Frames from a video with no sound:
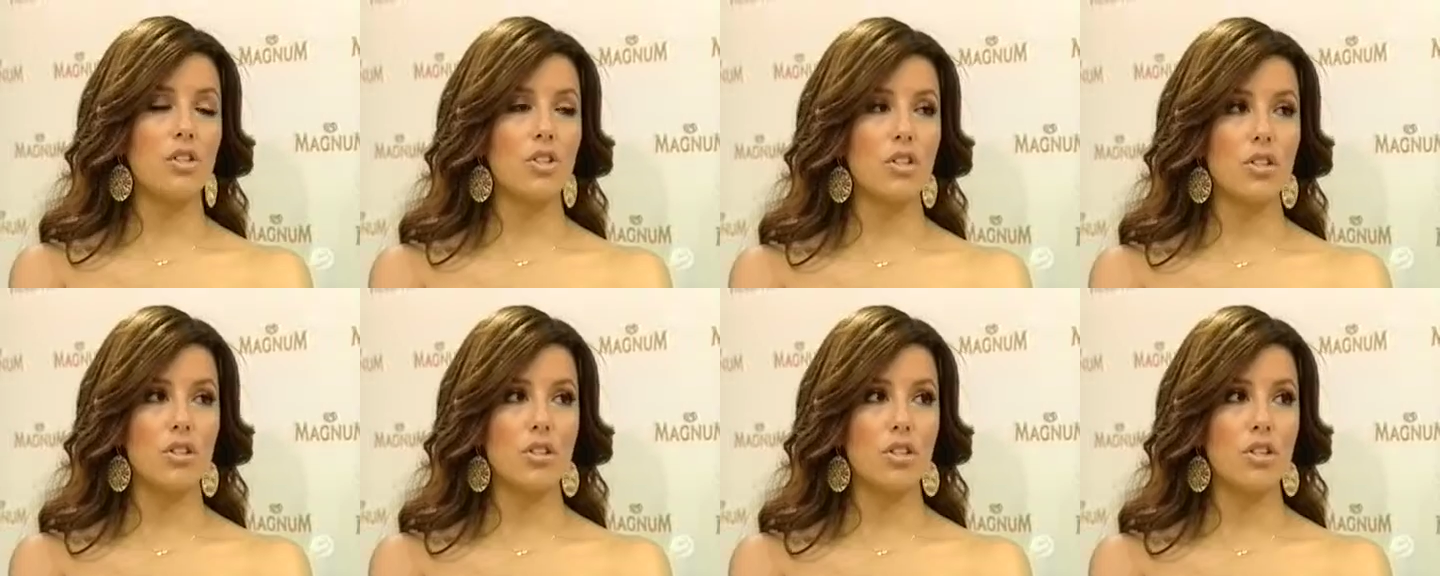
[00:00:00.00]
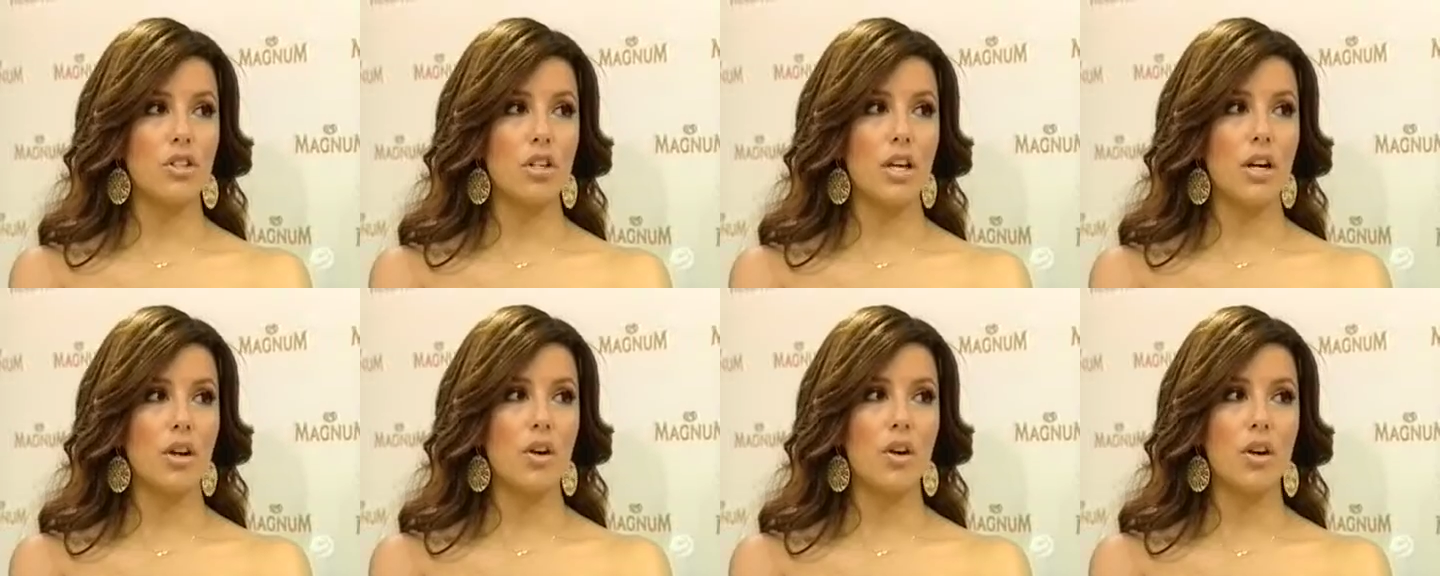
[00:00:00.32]
and just
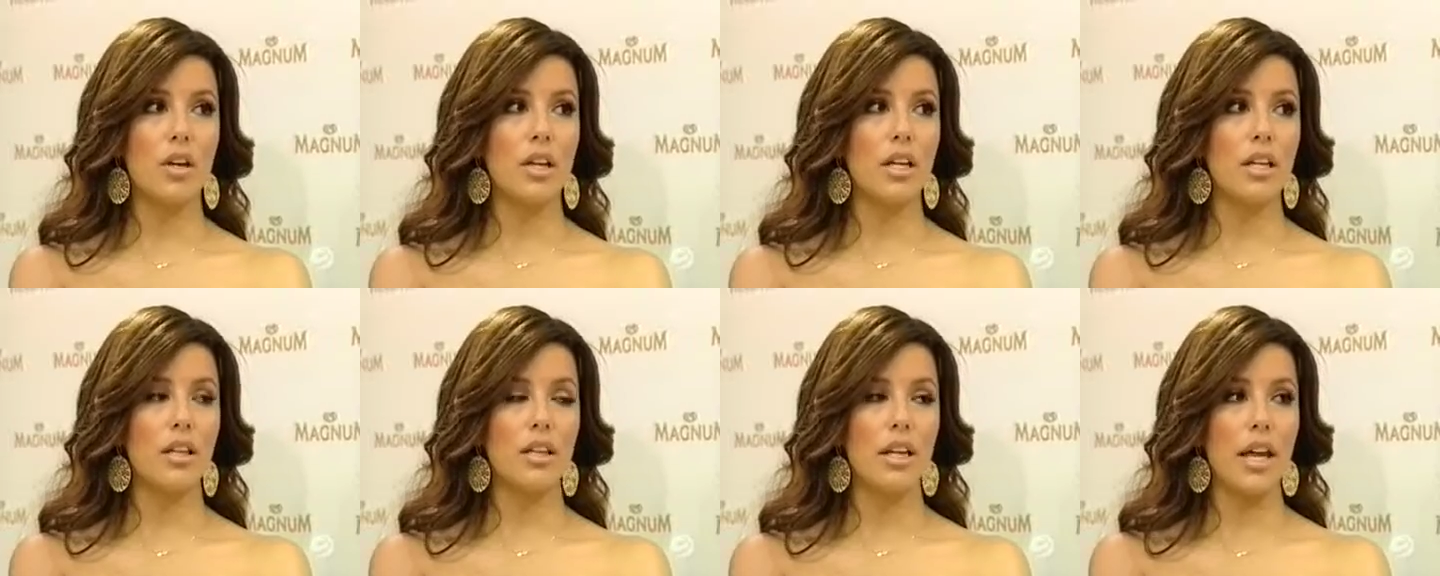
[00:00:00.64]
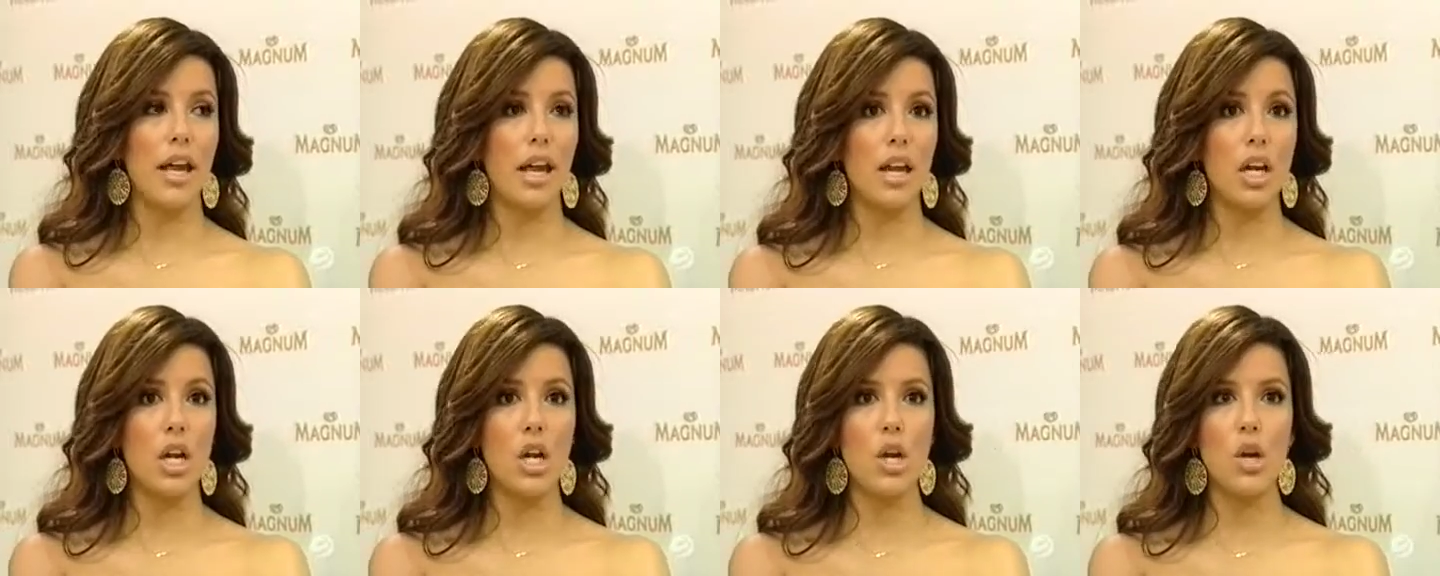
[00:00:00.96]
to check on it, and
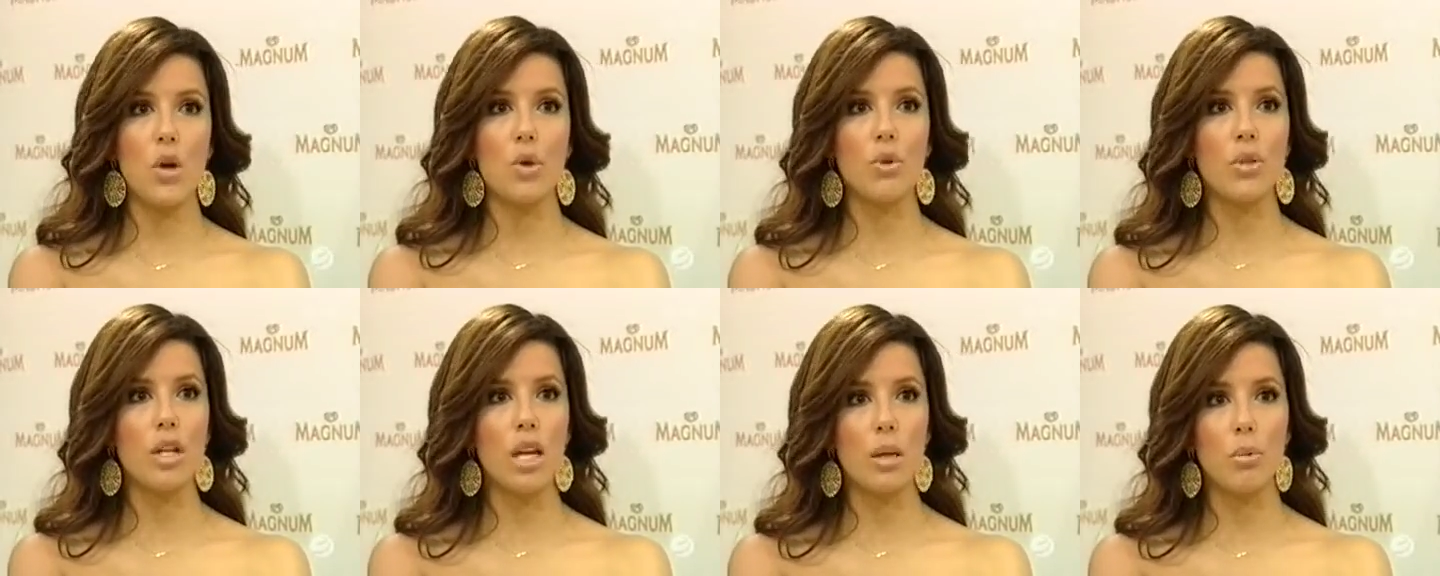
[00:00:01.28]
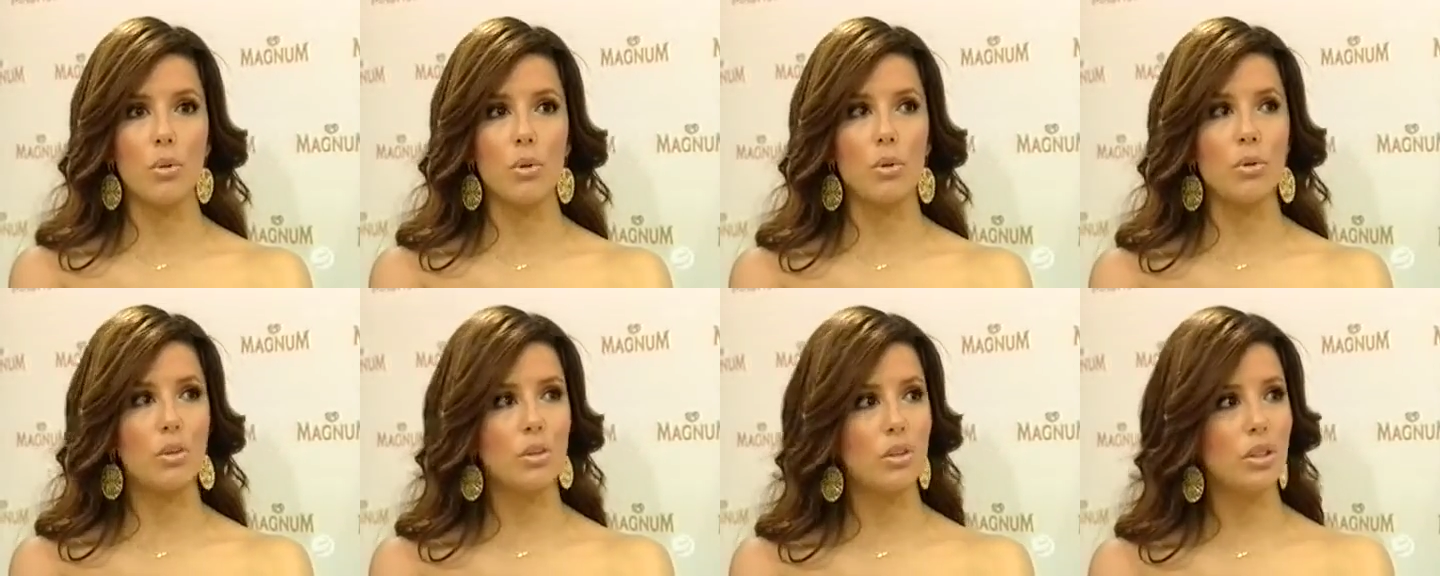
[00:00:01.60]
they had no
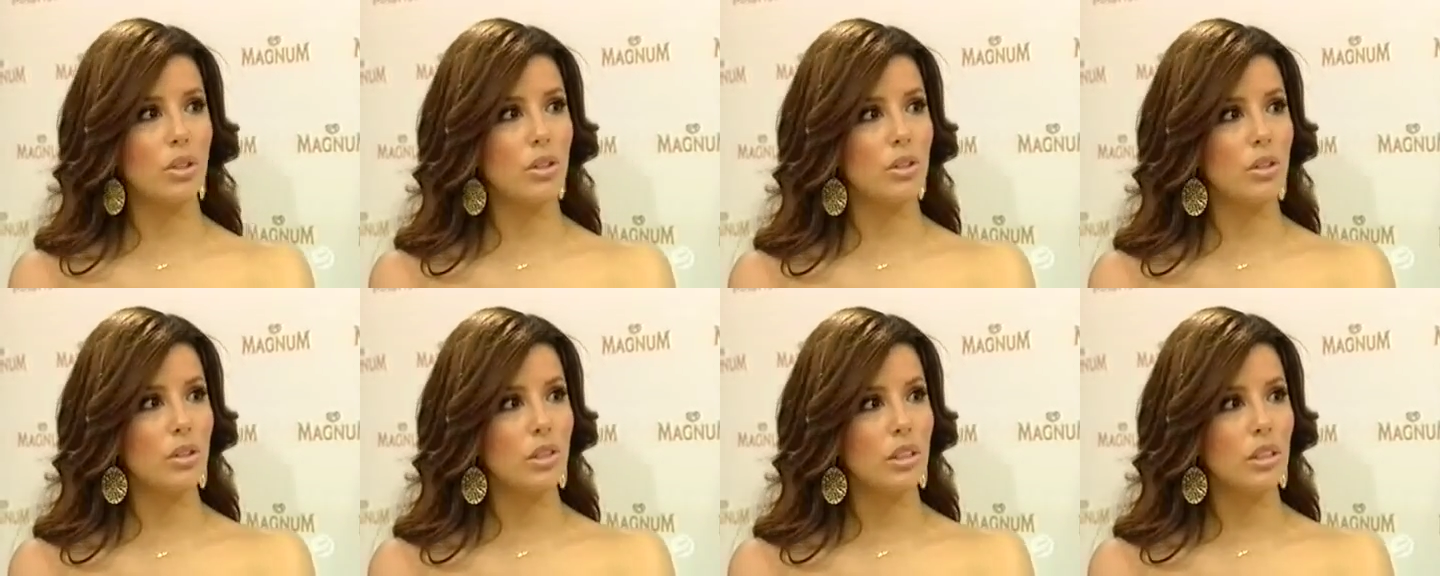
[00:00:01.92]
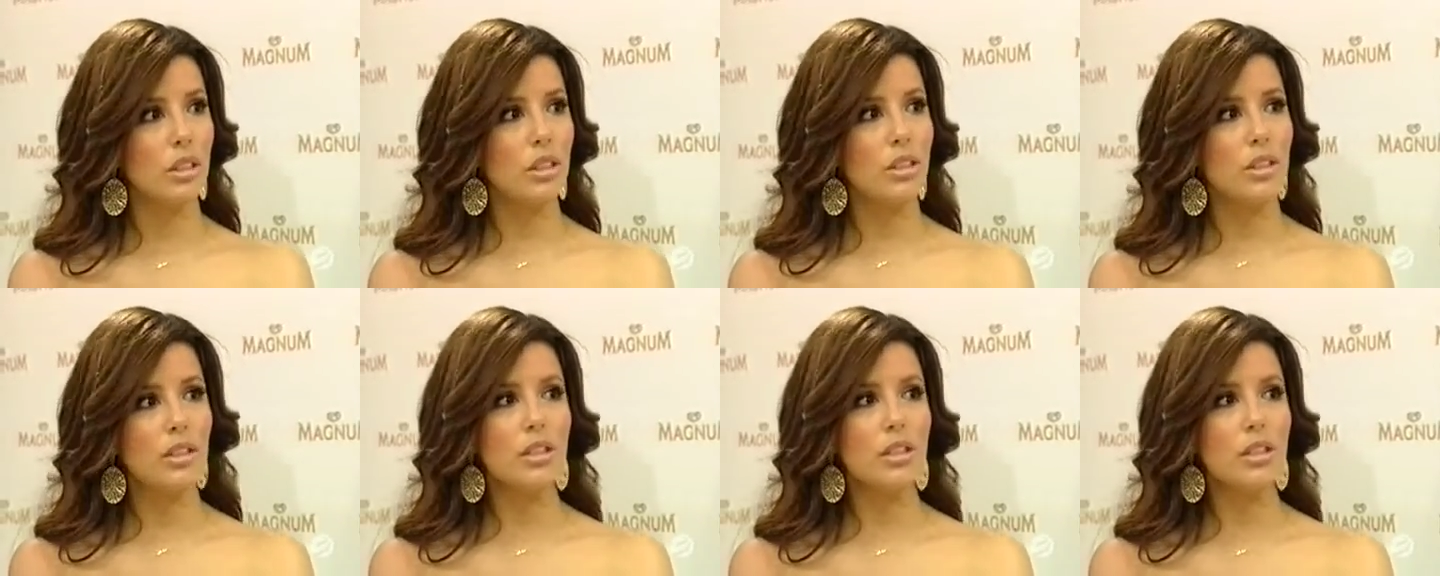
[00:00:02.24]
tables, so